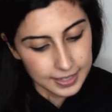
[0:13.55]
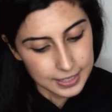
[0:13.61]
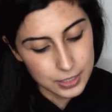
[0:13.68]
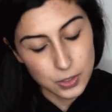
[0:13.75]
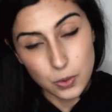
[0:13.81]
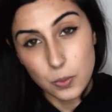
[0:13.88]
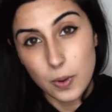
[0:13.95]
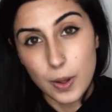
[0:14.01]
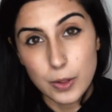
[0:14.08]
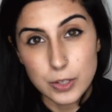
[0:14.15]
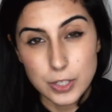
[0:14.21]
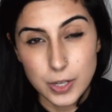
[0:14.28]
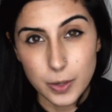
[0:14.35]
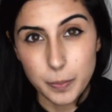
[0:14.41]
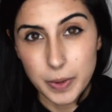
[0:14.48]
So I'll
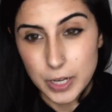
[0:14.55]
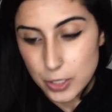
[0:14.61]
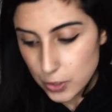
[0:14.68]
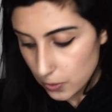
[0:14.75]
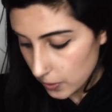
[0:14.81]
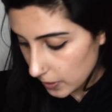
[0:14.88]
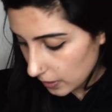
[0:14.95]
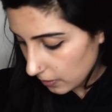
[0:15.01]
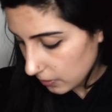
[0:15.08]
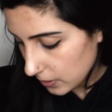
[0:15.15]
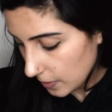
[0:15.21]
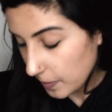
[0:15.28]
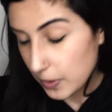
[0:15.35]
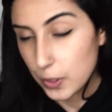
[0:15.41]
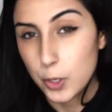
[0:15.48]
start by showing you
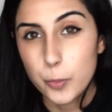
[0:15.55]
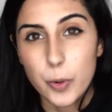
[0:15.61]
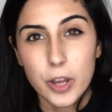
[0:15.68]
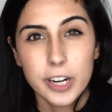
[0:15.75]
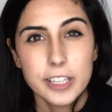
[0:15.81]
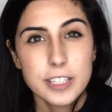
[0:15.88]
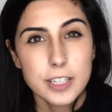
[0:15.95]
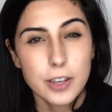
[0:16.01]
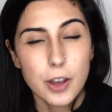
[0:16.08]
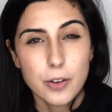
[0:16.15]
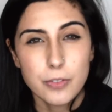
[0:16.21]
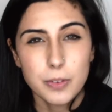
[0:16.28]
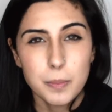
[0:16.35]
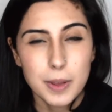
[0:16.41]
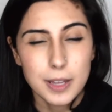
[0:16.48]
some of the new products I
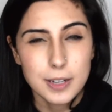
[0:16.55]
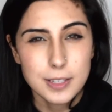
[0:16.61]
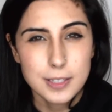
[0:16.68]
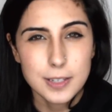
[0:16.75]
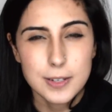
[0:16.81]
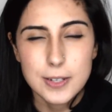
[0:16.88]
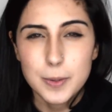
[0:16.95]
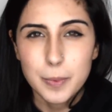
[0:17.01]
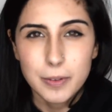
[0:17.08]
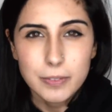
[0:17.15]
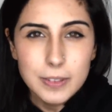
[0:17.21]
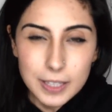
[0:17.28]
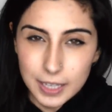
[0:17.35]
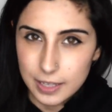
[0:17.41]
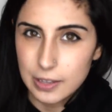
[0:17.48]
got from Anastasia
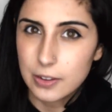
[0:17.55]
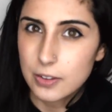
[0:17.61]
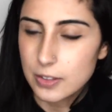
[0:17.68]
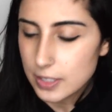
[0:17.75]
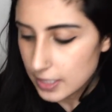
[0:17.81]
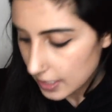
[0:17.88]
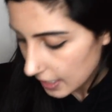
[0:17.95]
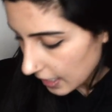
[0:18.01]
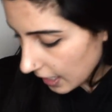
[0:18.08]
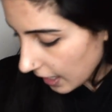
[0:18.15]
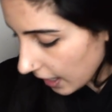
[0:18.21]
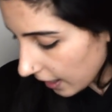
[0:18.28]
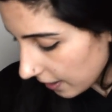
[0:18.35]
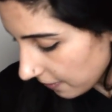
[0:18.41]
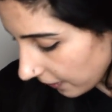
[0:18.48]
Beverly Hills.
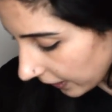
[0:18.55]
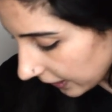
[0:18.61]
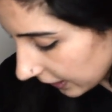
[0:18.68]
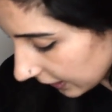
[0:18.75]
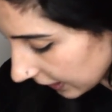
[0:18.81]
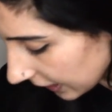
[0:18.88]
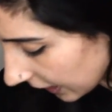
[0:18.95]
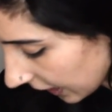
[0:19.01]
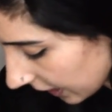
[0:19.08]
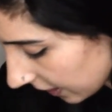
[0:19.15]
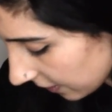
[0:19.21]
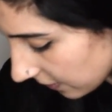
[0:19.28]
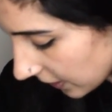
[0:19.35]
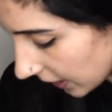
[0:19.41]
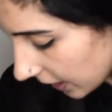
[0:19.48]
I finally
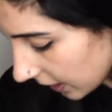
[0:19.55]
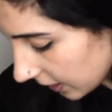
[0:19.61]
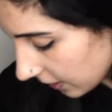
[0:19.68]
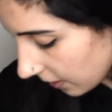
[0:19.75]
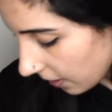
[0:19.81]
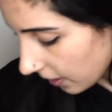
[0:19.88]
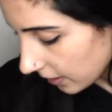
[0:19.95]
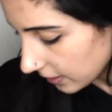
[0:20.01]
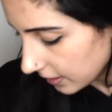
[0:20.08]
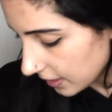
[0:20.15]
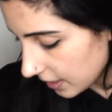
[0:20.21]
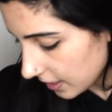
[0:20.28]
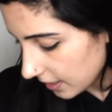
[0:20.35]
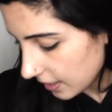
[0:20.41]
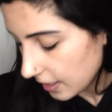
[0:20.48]
caved and got
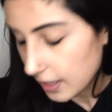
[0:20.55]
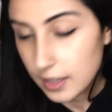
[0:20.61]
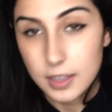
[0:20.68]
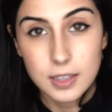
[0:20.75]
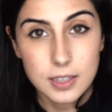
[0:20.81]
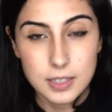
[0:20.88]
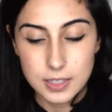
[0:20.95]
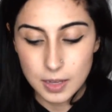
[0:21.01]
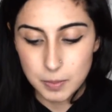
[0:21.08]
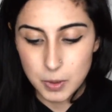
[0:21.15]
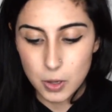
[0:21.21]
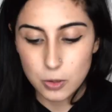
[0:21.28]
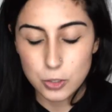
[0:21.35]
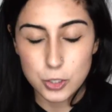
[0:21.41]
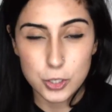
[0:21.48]
the
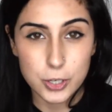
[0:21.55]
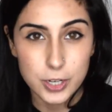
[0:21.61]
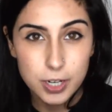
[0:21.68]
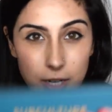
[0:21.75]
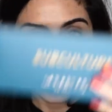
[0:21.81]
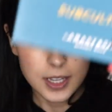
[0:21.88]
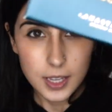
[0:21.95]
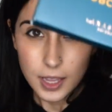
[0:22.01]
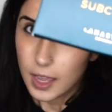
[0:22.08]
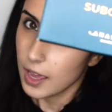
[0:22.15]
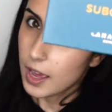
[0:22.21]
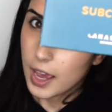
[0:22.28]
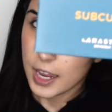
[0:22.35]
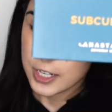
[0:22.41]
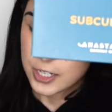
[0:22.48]
Subculture
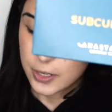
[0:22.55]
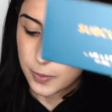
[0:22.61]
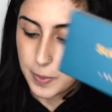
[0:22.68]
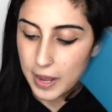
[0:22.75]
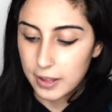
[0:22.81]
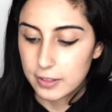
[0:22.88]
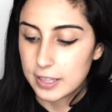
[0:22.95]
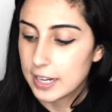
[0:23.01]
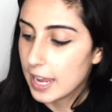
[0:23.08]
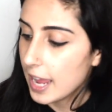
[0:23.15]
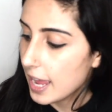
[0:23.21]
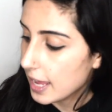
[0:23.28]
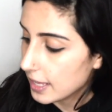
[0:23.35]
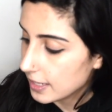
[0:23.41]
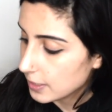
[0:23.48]
eyeshadow palette
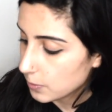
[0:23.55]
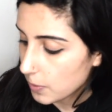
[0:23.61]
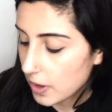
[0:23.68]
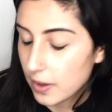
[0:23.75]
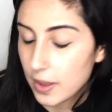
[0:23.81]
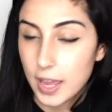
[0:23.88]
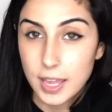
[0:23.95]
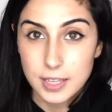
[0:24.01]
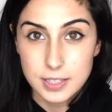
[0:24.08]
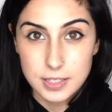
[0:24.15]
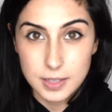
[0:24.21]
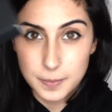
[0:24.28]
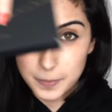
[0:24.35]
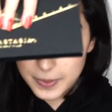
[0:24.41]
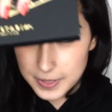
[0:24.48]
as well as
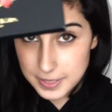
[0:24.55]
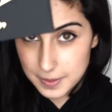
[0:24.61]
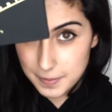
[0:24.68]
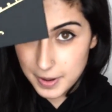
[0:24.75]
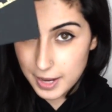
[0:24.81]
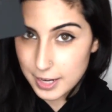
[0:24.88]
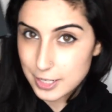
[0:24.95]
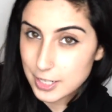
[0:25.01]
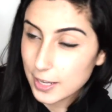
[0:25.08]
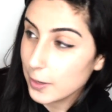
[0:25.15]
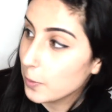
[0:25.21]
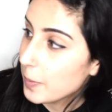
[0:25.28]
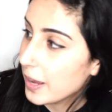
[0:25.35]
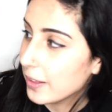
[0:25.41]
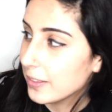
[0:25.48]
the Prism
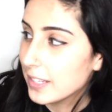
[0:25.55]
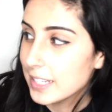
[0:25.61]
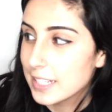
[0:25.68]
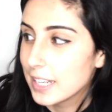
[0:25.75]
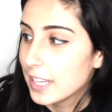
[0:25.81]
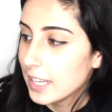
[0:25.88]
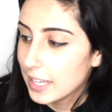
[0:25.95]
eyeshadow palette.